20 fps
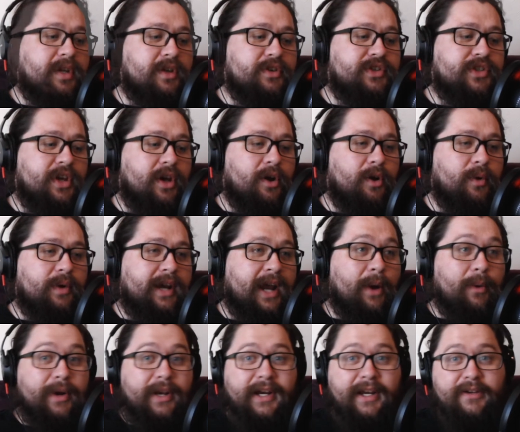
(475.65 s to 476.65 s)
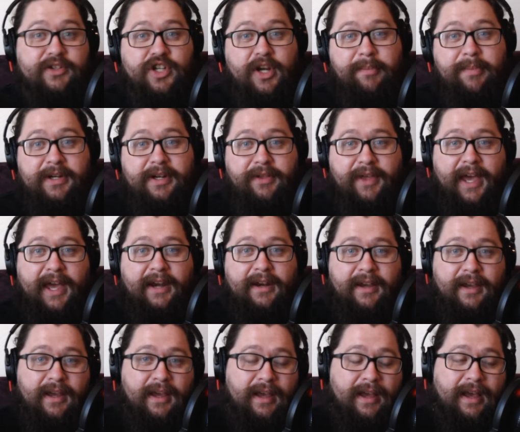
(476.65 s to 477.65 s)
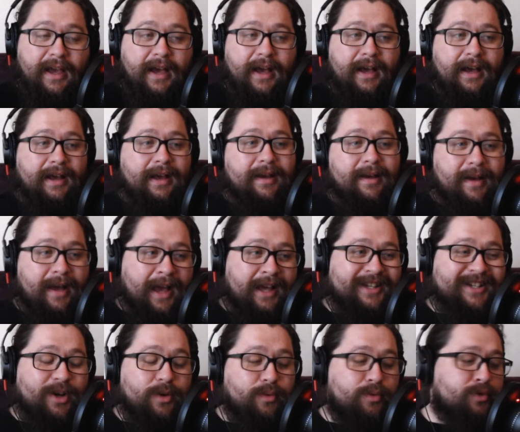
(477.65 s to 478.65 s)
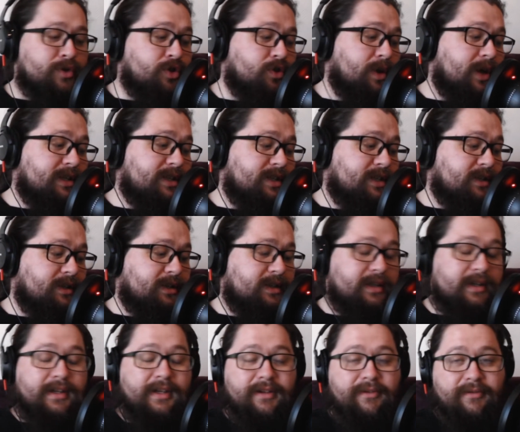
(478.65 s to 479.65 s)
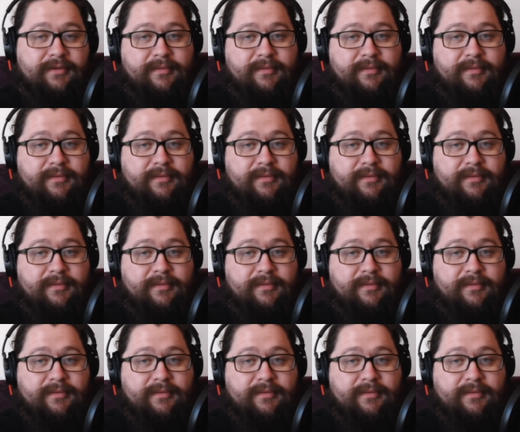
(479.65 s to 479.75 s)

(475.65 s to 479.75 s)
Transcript: So now we're going to jump into that. I don't trust the